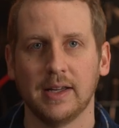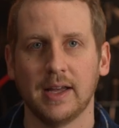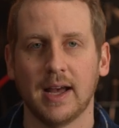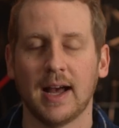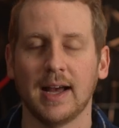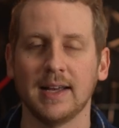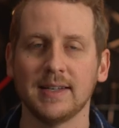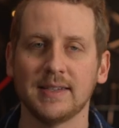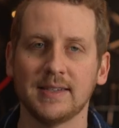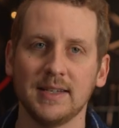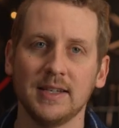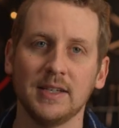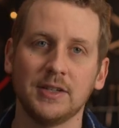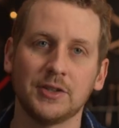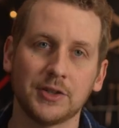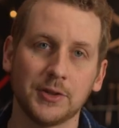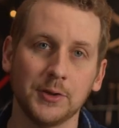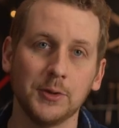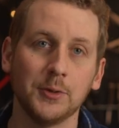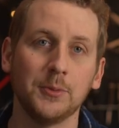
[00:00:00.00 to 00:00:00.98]
I see
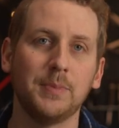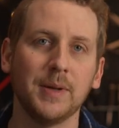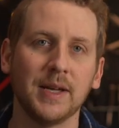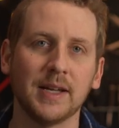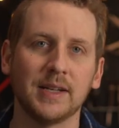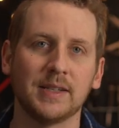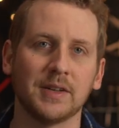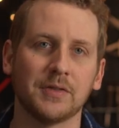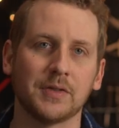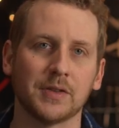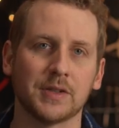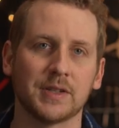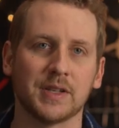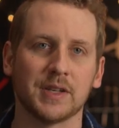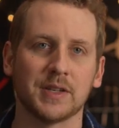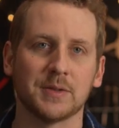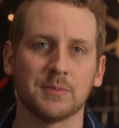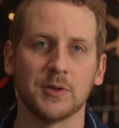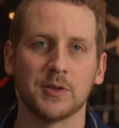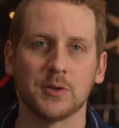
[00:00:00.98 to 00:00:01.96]
two big
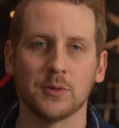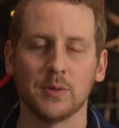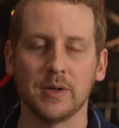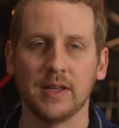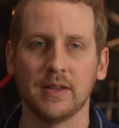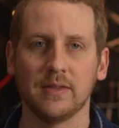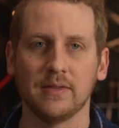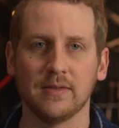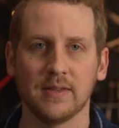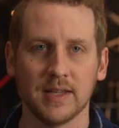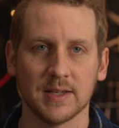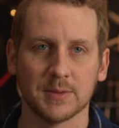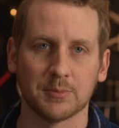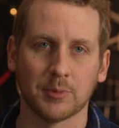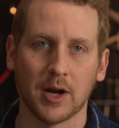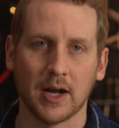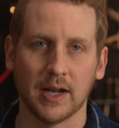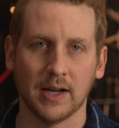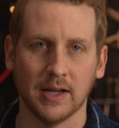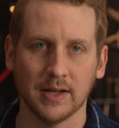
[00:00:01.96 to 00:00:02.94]
differences between these
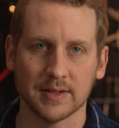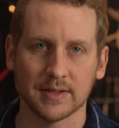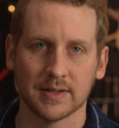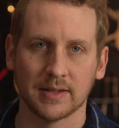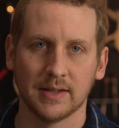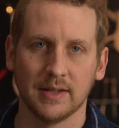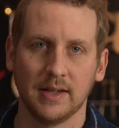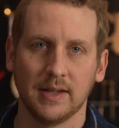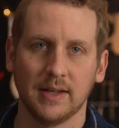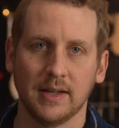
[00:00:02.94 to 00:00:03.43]
products.